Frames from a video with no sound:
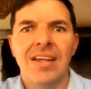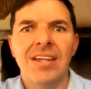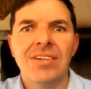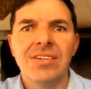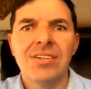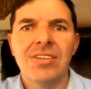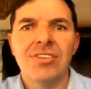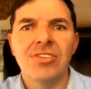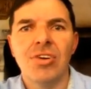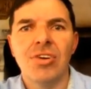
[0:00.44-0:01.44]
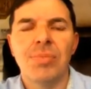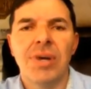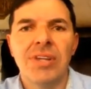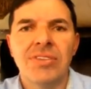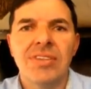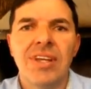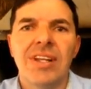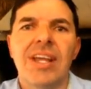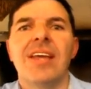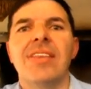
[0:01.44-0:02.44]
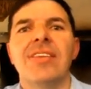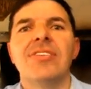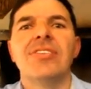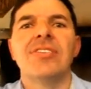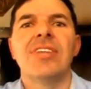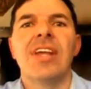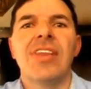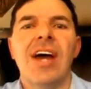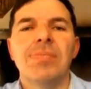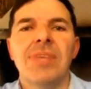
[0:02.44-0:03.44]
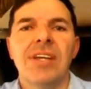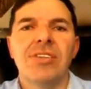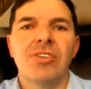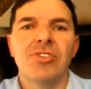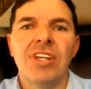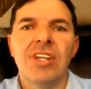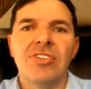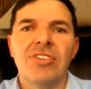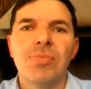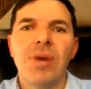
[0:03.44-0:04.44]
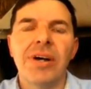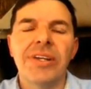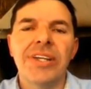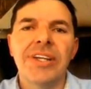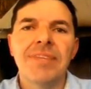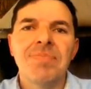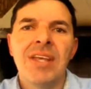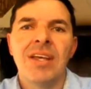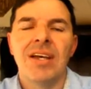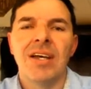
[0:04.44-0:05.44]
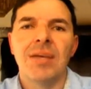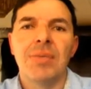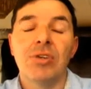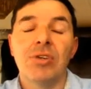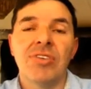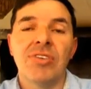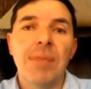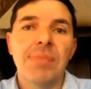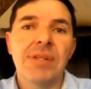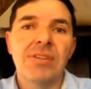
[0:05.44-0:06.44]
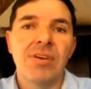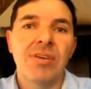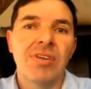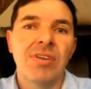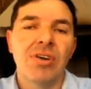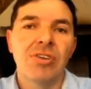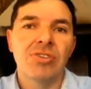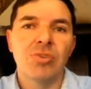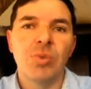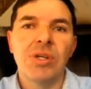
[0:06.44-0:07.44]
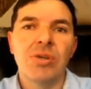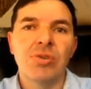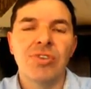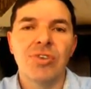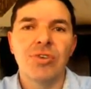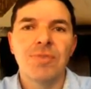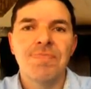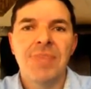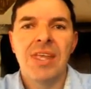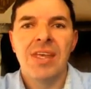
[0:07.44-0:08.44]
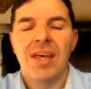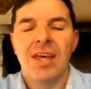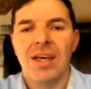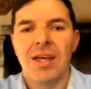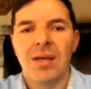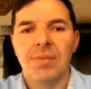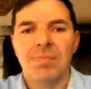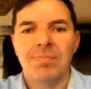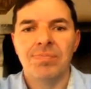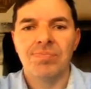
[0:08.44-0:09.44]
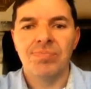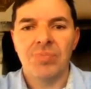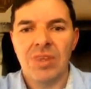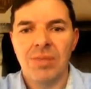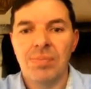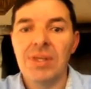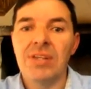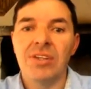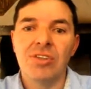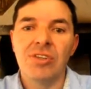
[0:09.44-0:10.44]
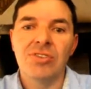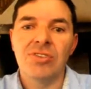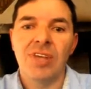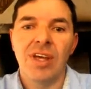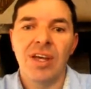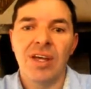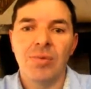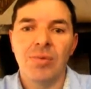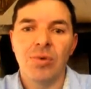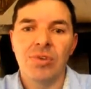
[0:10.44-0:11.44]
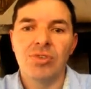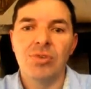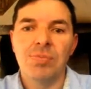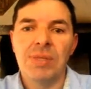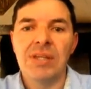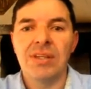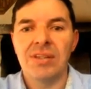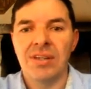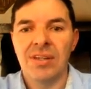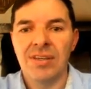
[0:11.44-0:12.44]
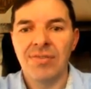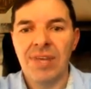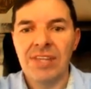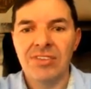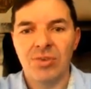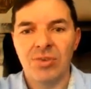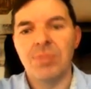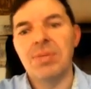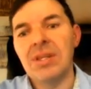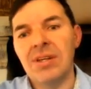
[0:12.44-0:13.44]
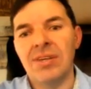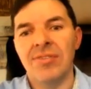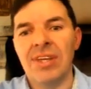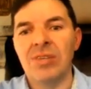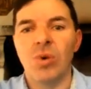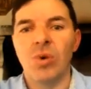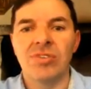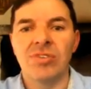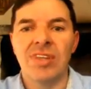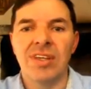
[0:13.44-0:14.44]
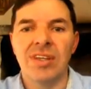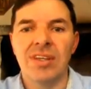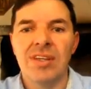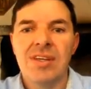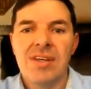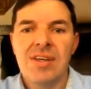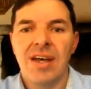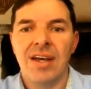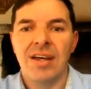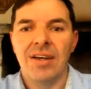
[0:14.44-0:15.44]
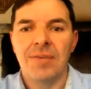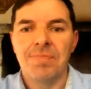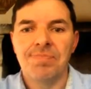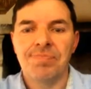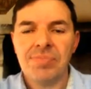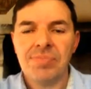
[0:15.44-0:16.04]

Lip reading: Hello, this is Colin Brazendale, and this is another update on Genesis Mining. A lot has happened over the last week or two. The big news, or the two big events, or the big event was the hard